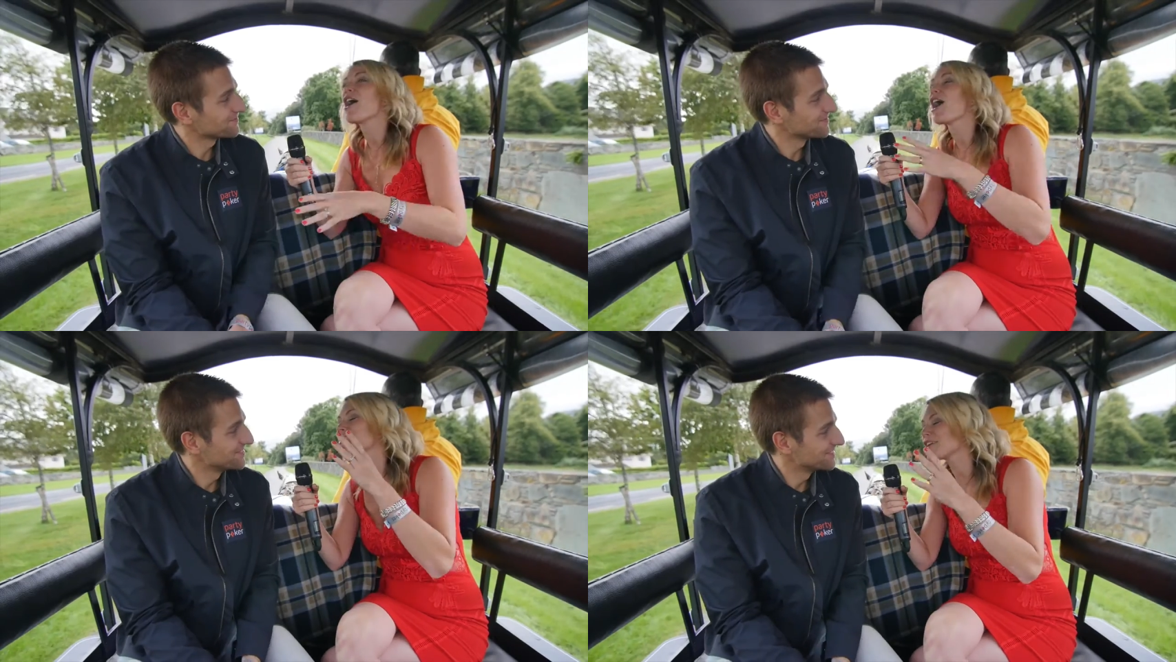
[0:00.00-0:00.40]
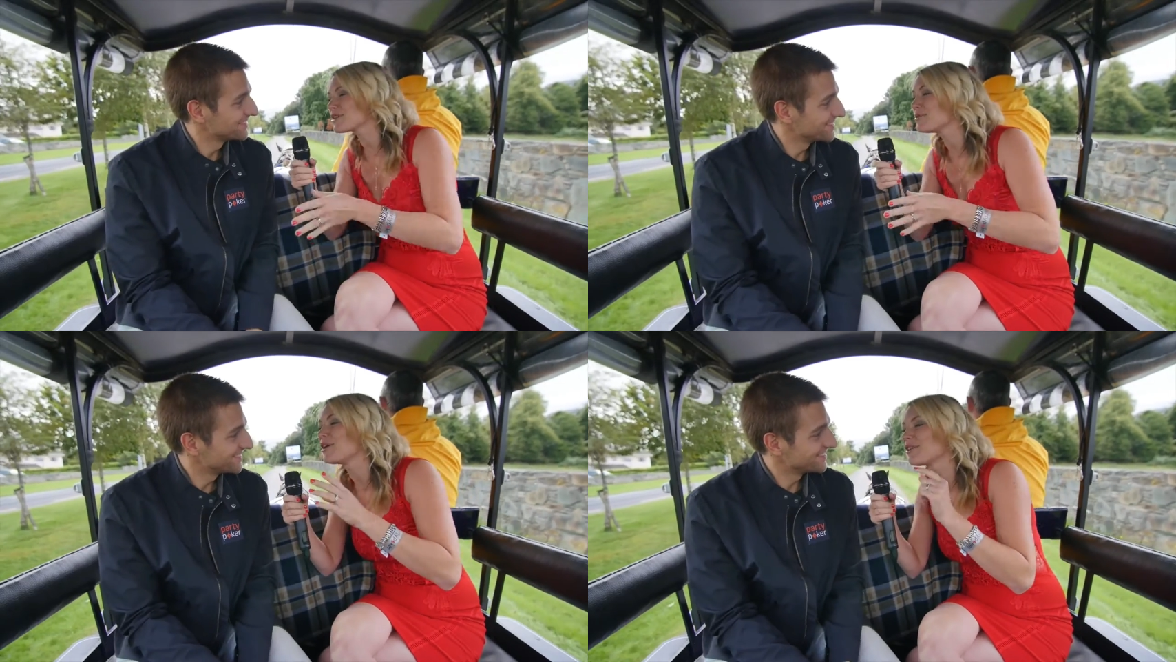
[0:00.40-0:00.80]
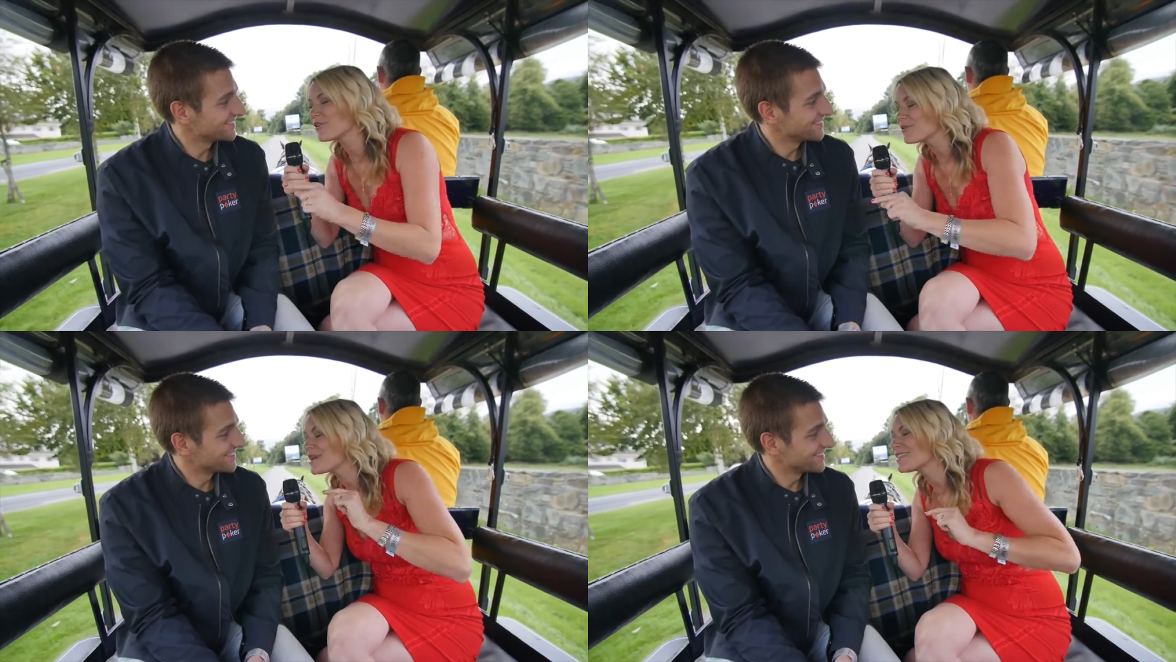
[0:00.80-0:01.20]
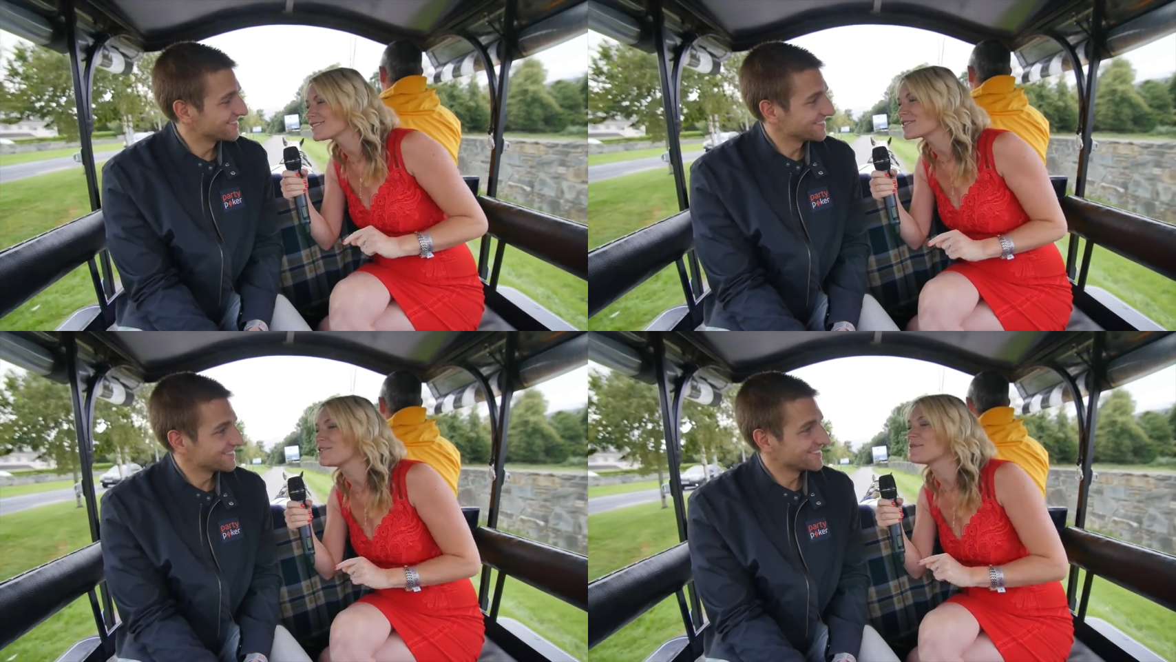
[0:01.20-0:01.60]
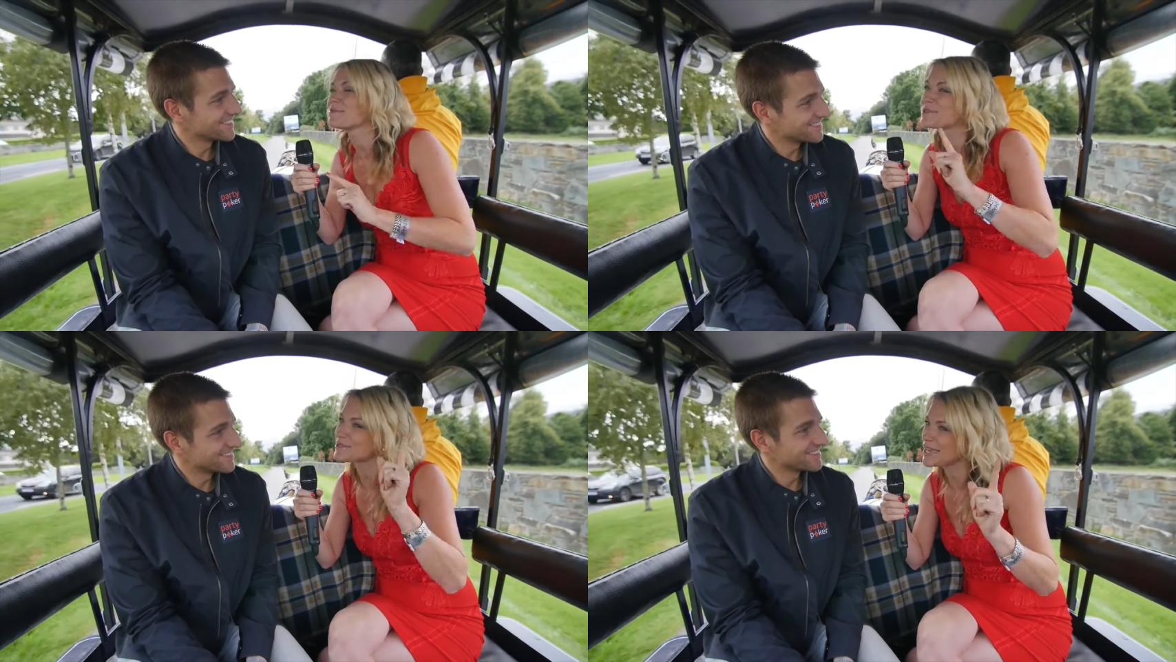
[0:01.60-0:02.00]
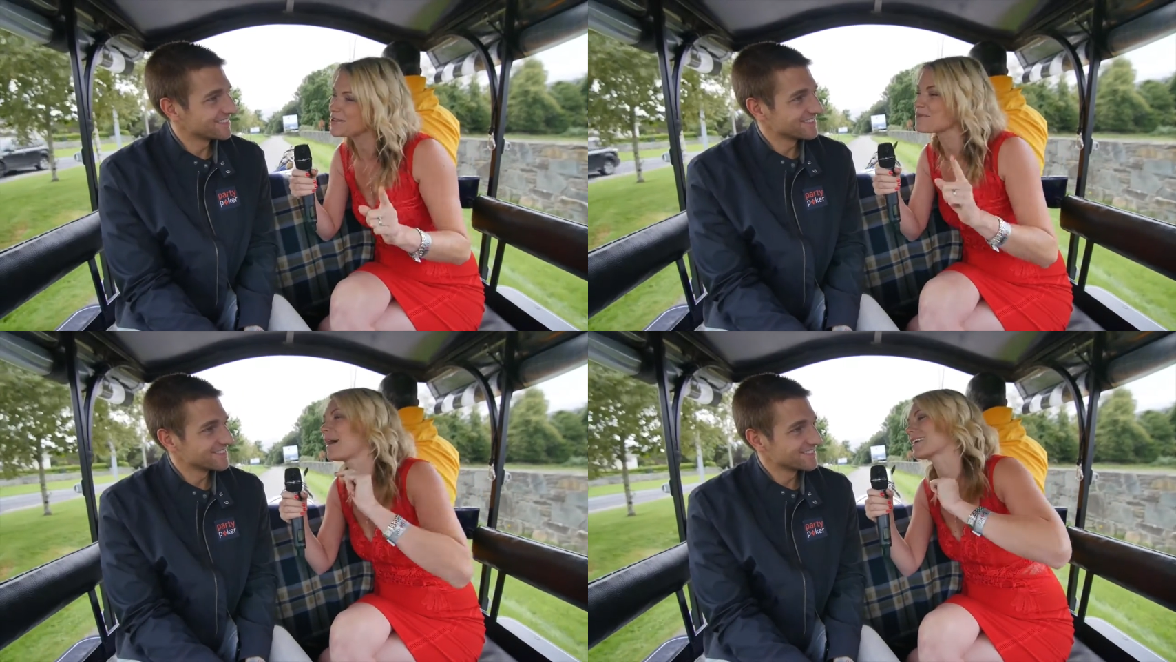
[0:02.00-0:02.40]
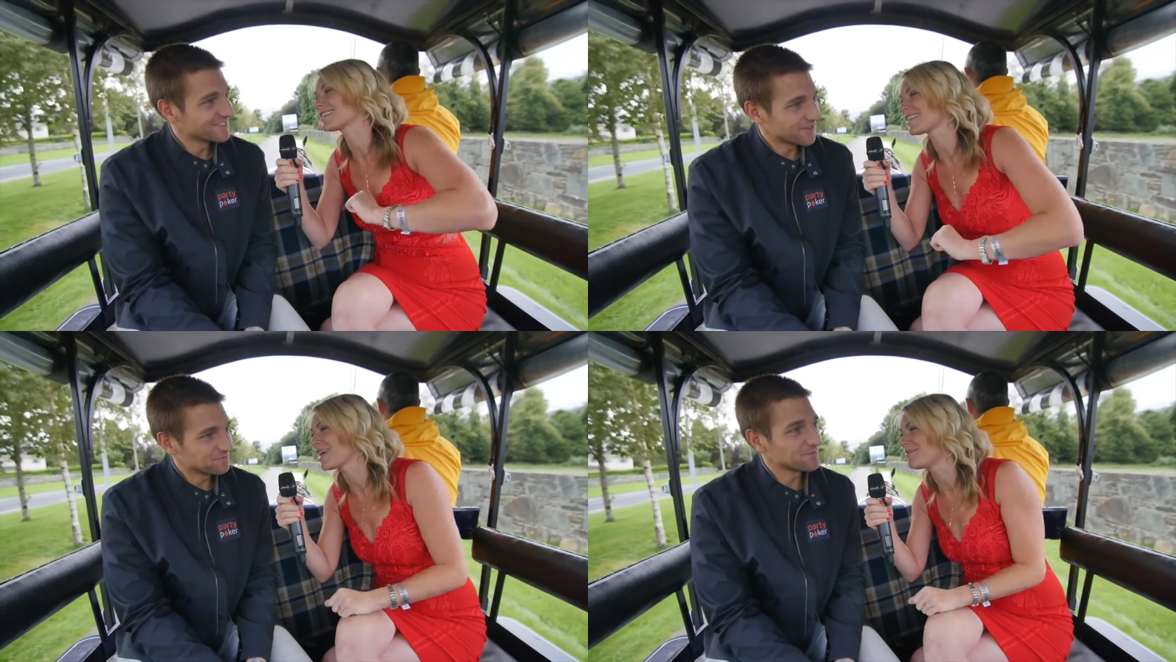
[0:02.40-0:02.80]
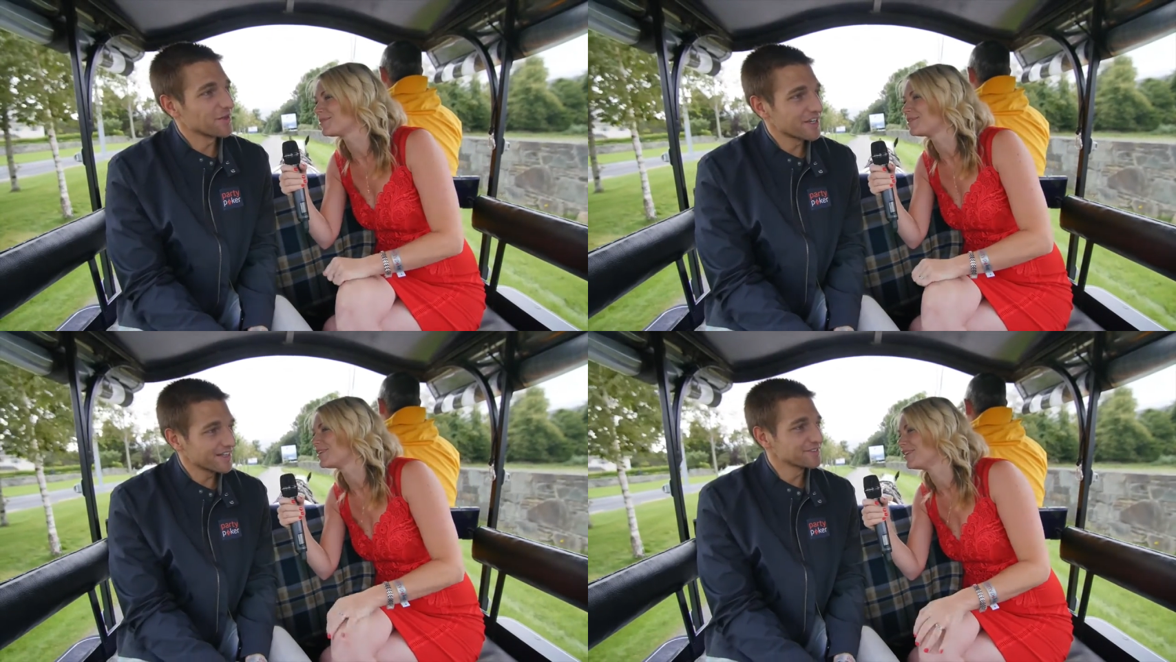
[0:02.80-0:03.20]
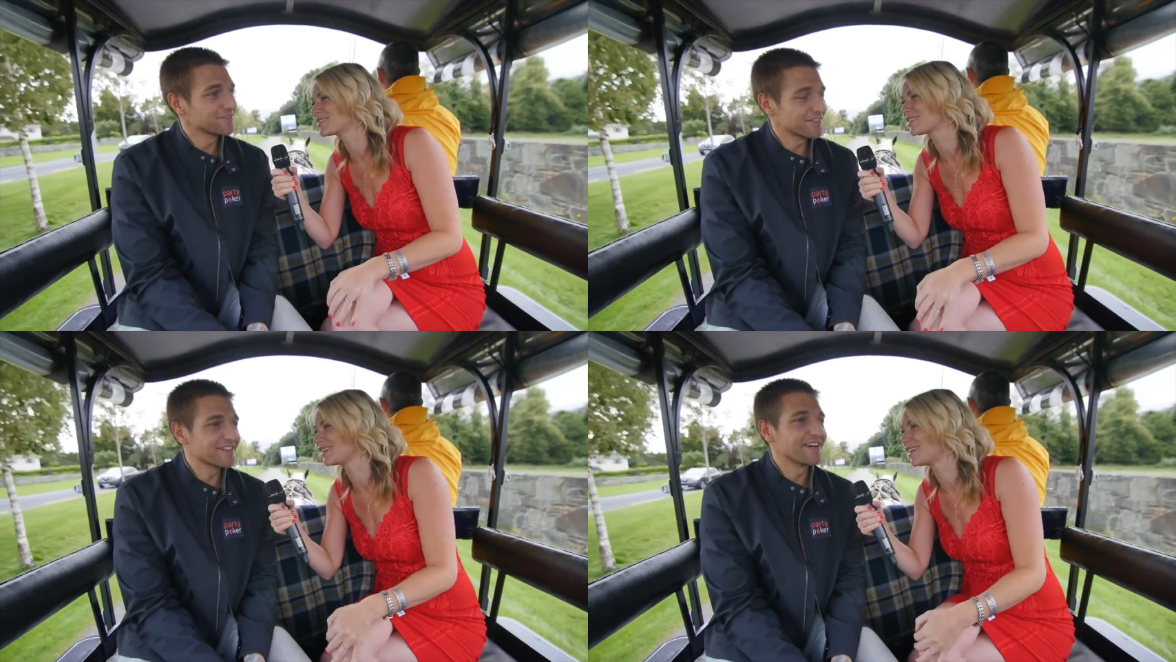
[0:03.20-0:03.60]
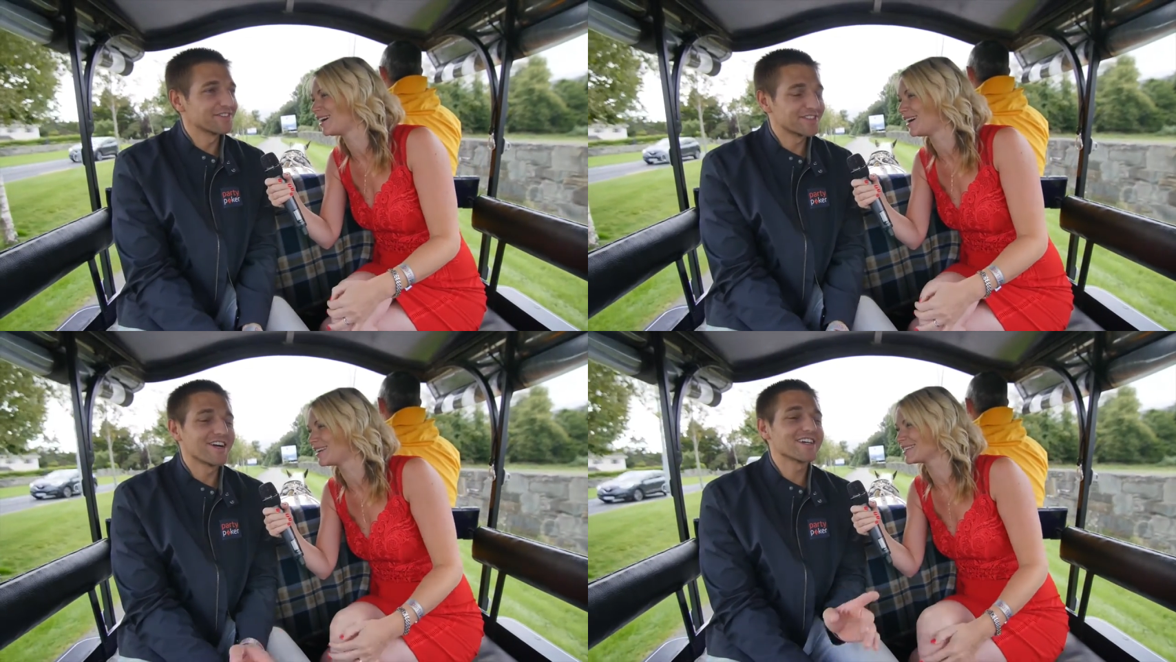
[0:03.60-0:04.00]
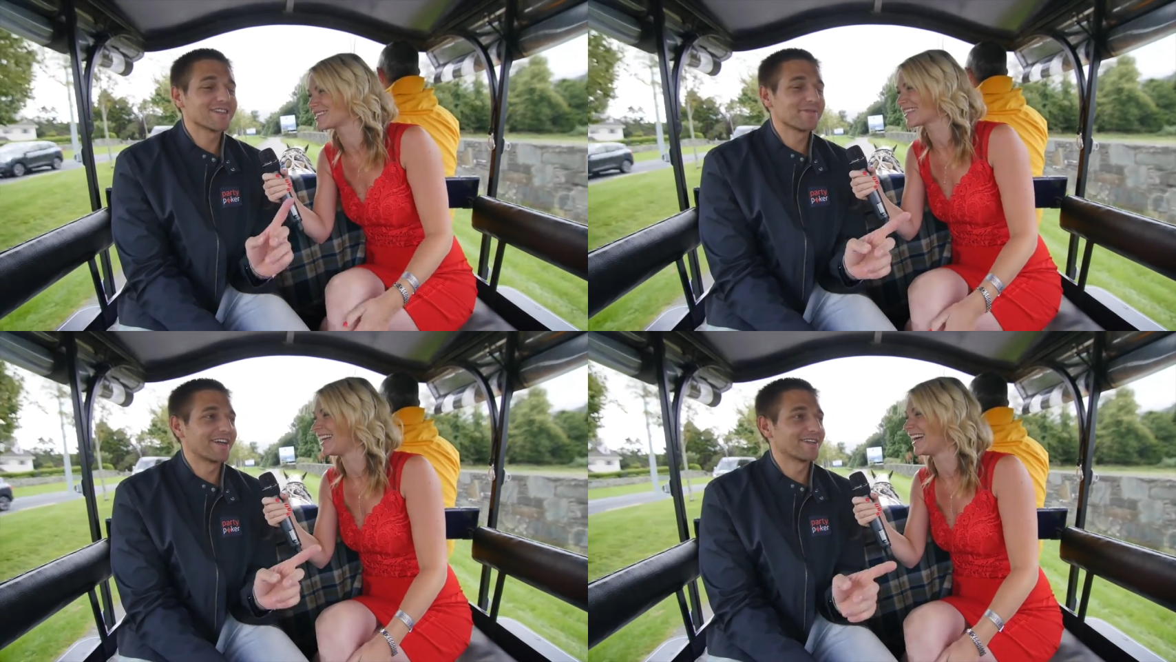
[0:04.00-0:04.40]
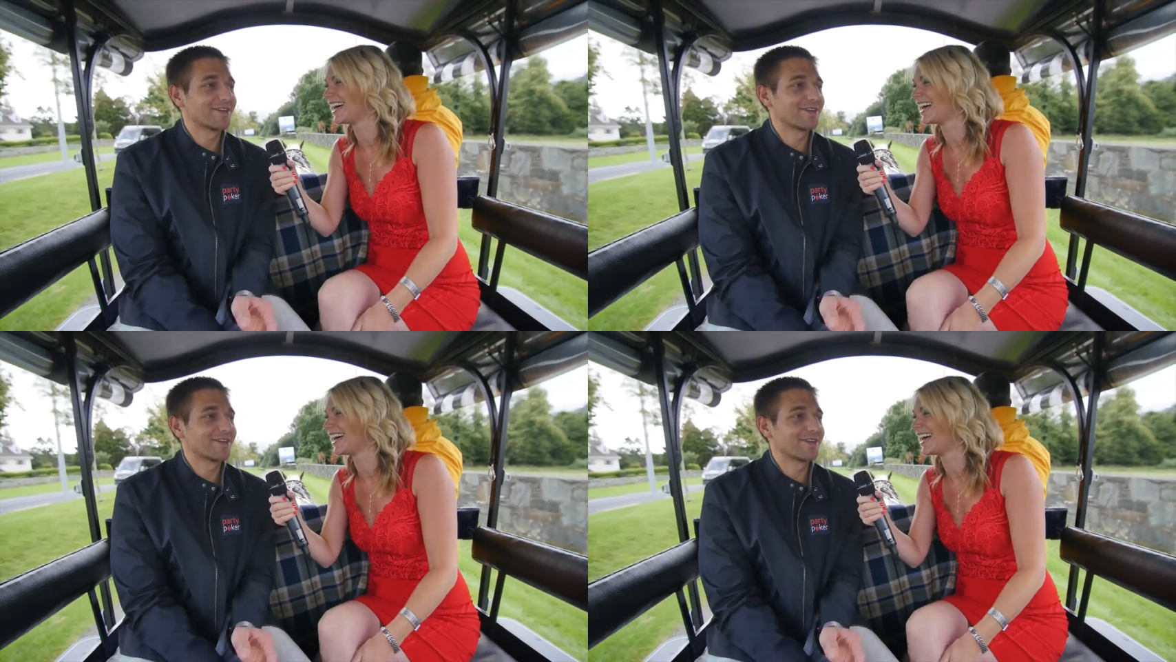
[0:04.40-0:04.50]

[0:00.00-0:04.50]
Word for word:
Speaker 1: I tell you what, if you win the tournament, we'll take you back to the
Speaker 2: airport. Okay, fair enough, as long as I'm not in a